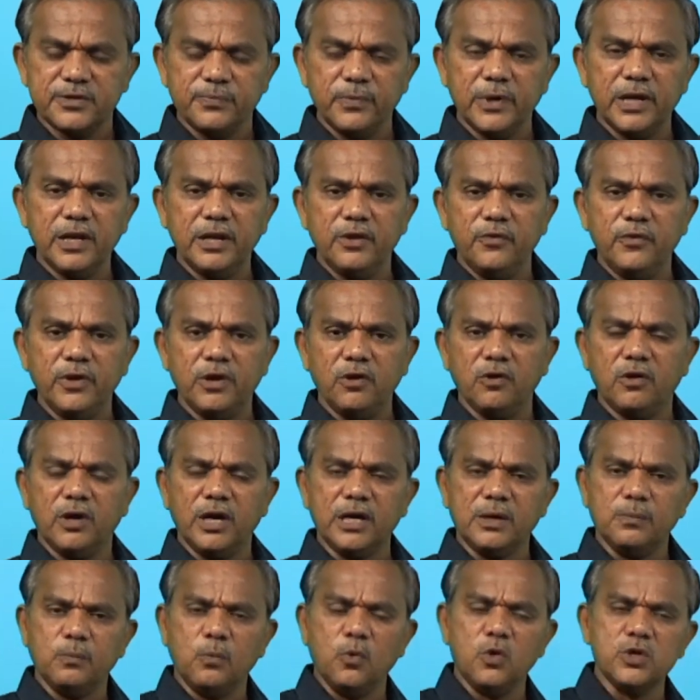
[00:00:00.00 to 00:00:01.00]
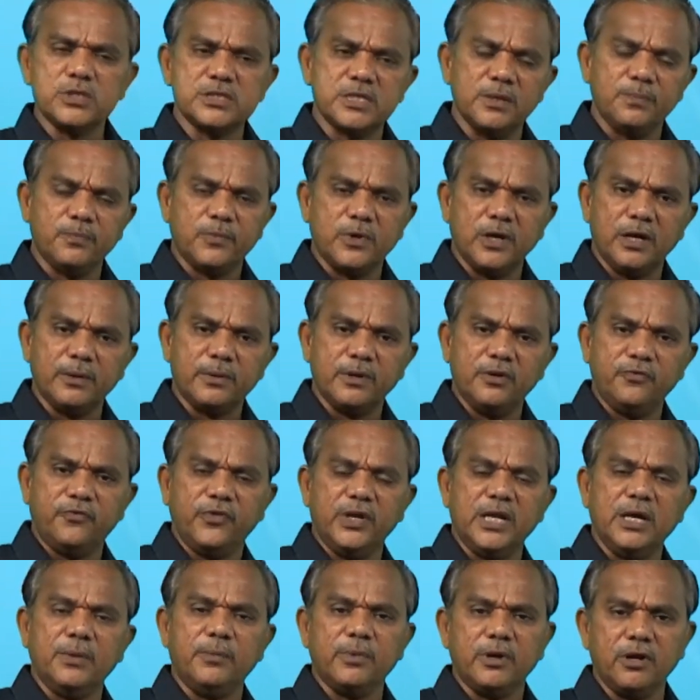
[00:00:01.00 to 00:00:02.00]
And similarly we have got most
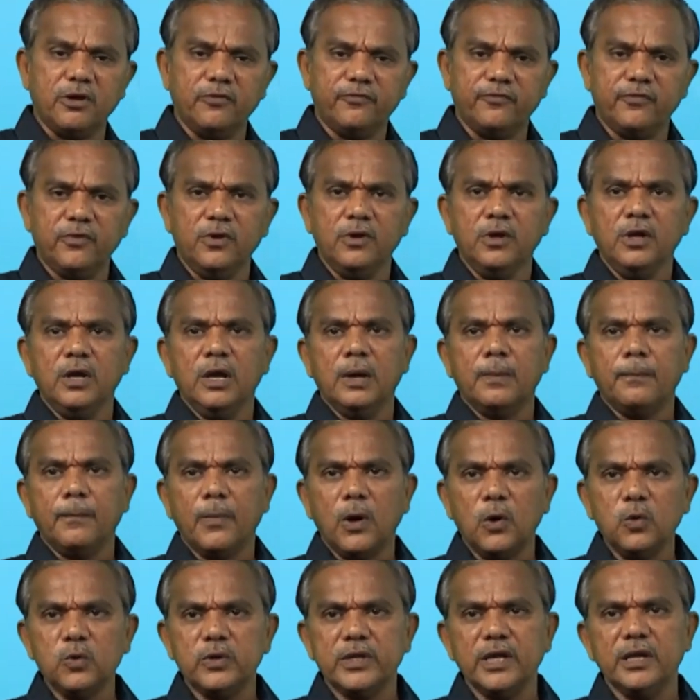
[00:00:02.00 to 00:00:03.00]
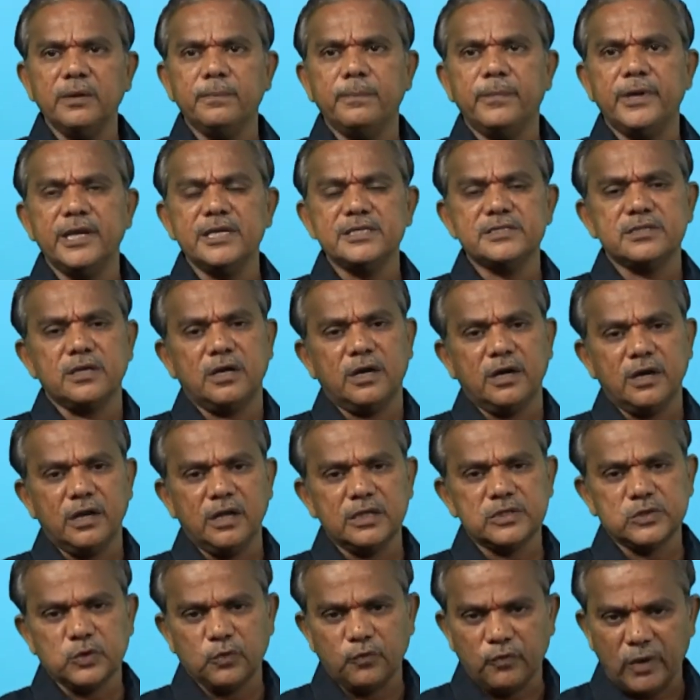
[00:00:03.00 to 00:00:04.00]
important phenomena of mountain
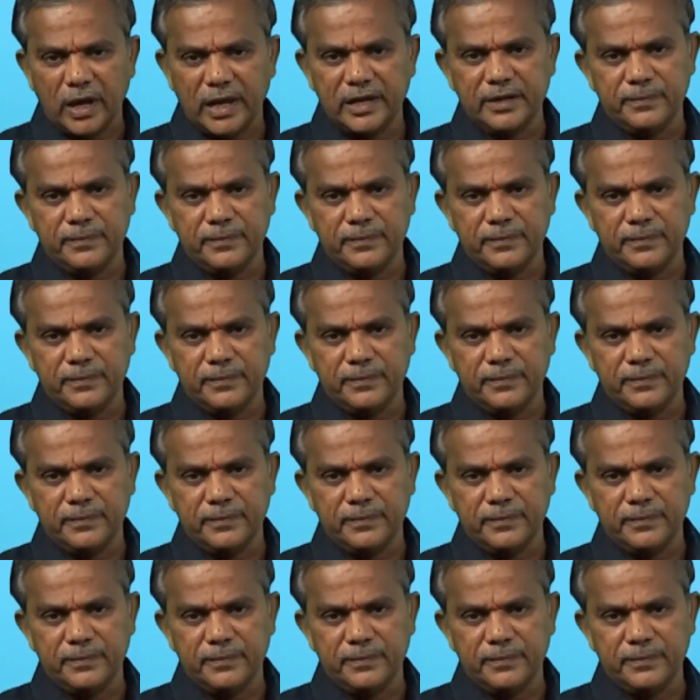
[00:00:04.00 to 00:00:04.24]
breeze and